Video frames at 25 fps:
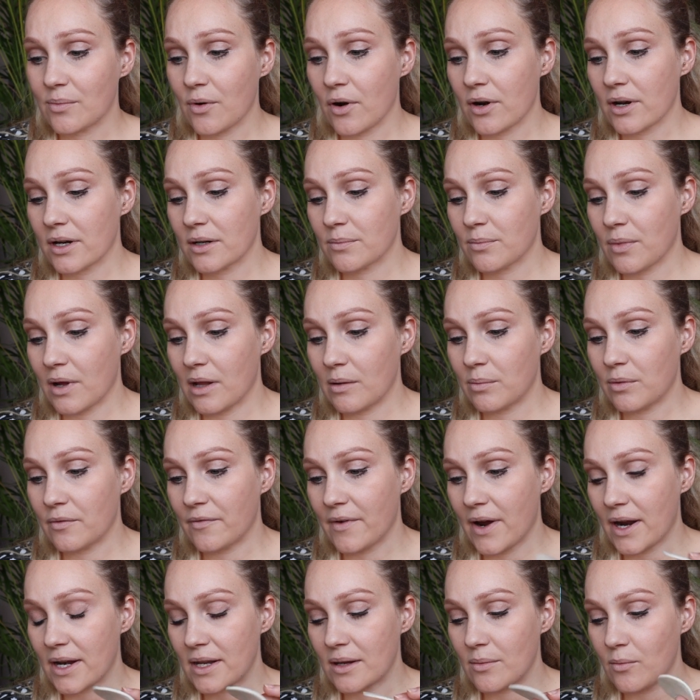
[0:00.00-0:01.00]
the product while
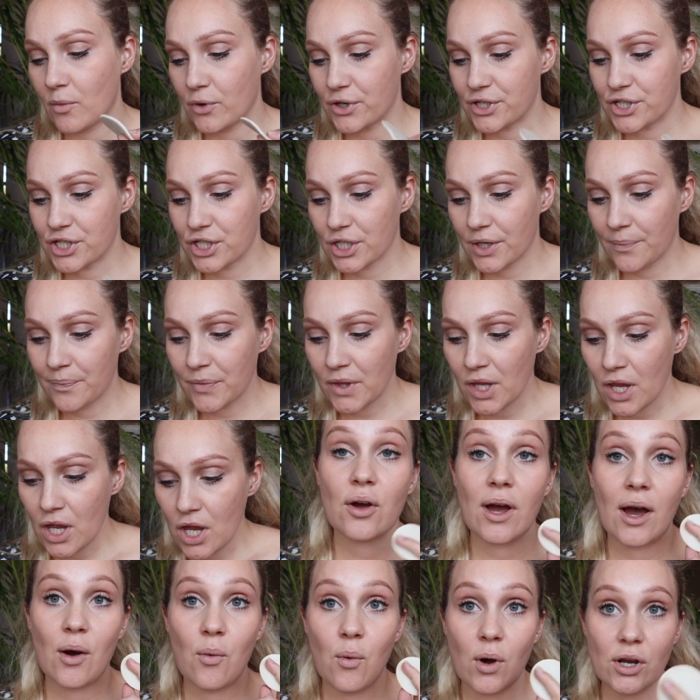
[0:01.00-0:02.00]
providing moisture.
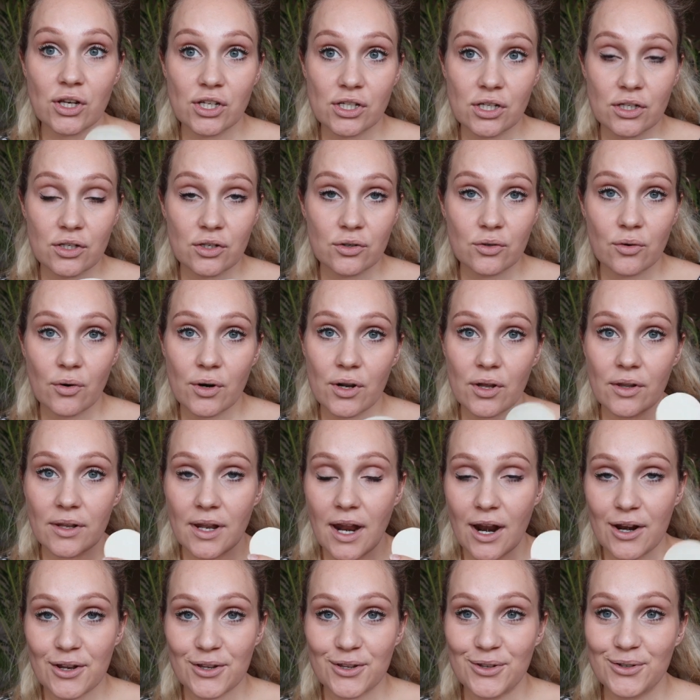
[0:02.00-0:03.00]
I watched a tutorial on
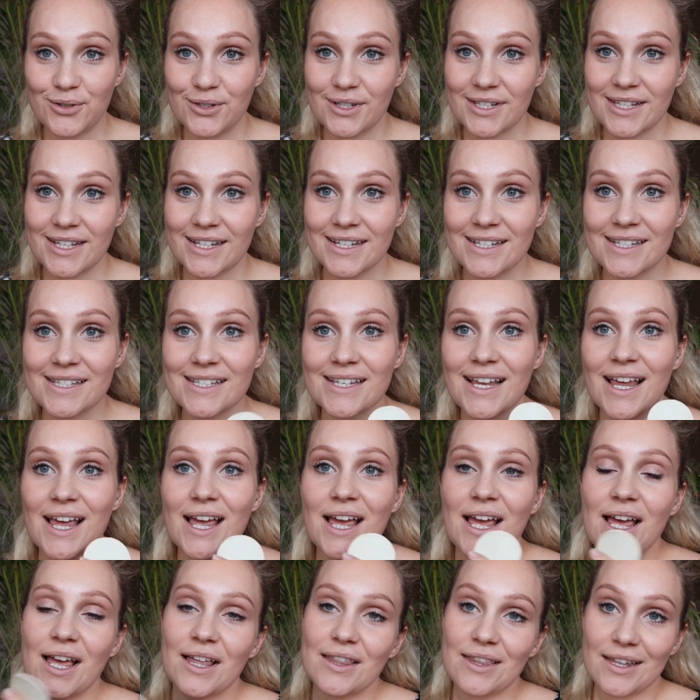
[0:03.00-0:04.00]
how to use this,
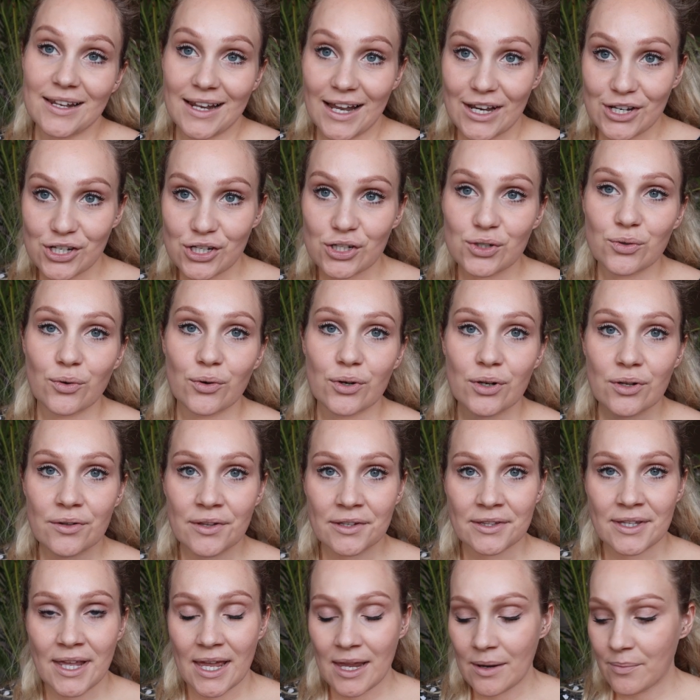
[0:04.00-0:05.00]
the Lush tutorial
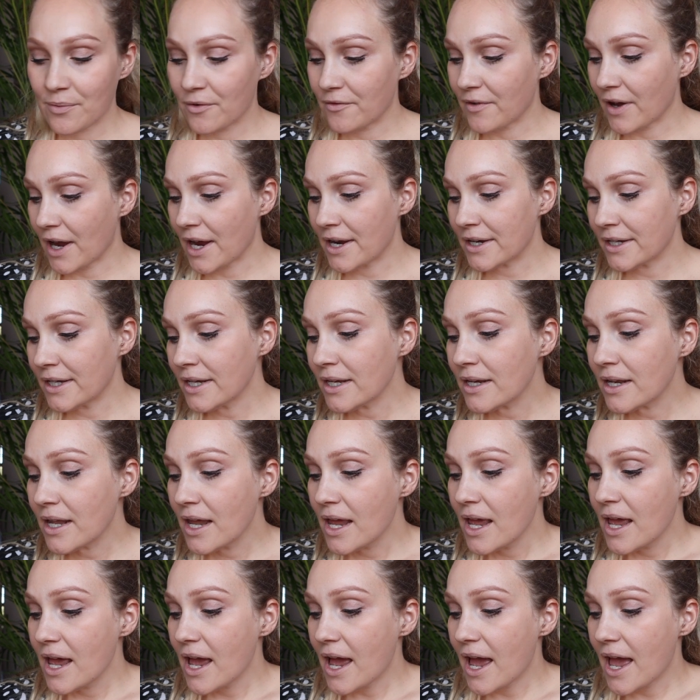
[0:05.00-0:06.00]
that they provided,
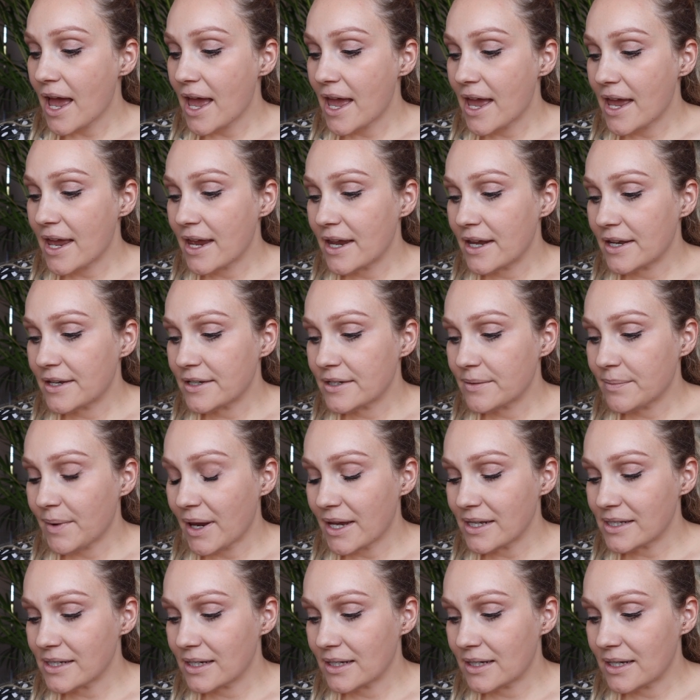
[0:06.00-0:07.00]
and
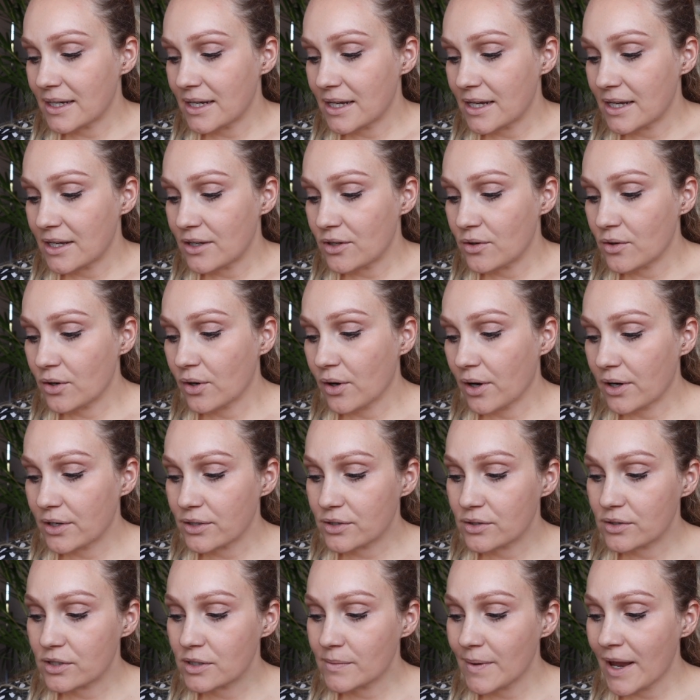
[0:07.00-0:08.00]
basically you're
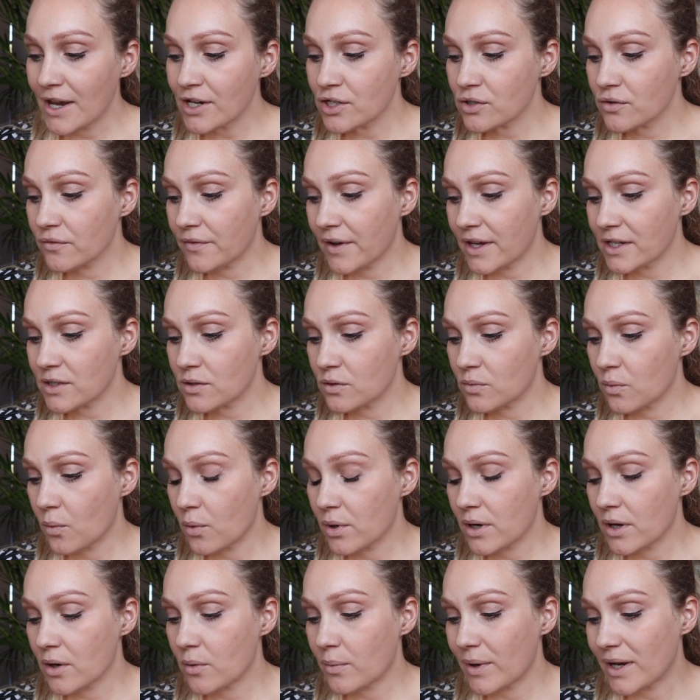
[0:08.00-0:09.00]
going to splash your face with
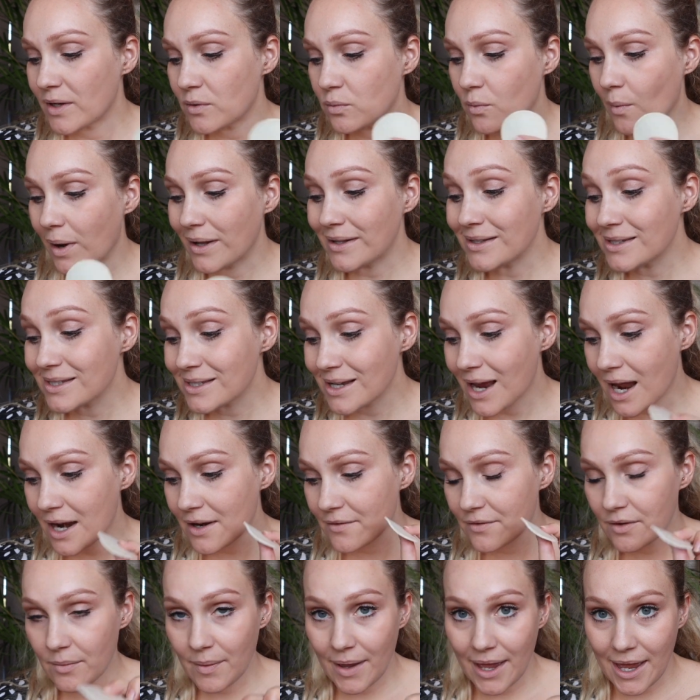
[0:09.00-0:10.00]
water, wet one
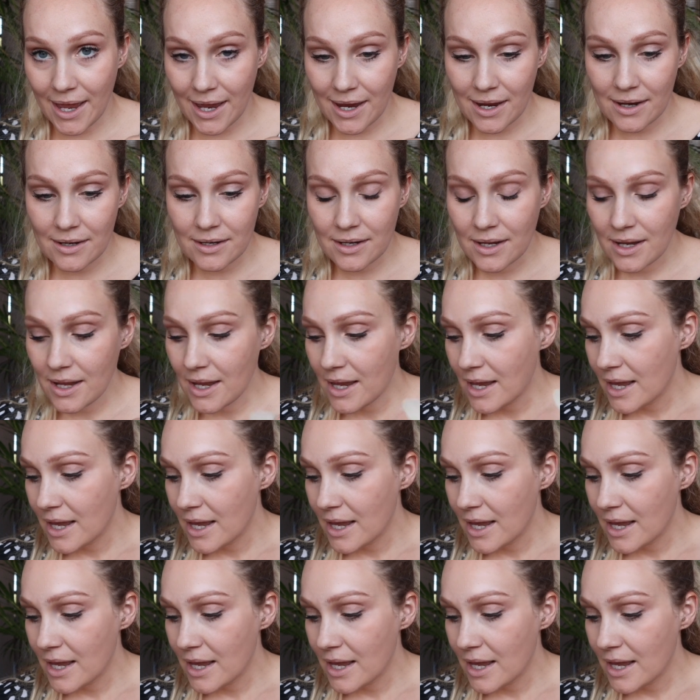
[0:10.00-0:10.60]
side of the pad,